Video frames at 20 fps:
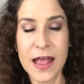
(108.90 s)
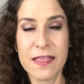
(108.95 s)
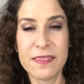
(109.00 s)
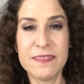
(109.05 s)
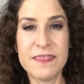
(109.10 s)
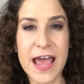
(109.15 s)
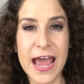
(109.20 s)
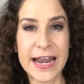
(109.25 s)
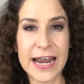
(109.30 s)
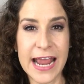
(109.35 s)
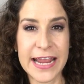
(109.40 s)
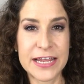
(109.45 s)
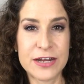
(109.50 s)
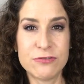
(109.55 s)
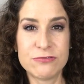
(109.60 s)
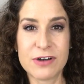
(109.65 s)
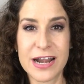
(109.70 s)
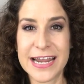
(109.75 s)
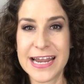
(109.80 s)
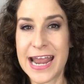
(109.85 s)
that I
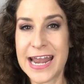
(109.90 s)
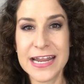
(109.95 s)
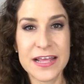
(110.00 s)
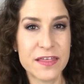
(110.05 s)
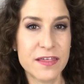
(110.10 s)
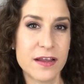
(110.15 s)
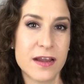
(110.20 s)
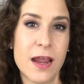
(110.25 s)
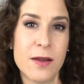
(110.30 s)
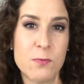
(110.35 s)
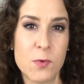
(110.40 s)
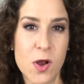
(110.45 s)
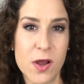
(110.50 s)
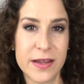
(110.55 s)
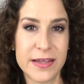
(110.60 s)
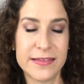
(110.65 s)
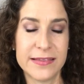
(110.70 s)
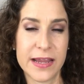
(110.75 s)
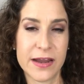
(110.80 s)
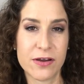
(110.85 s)
can write anything I
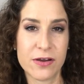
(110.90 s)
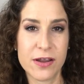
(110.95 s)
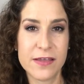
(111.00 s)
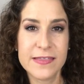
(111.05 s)
want in there.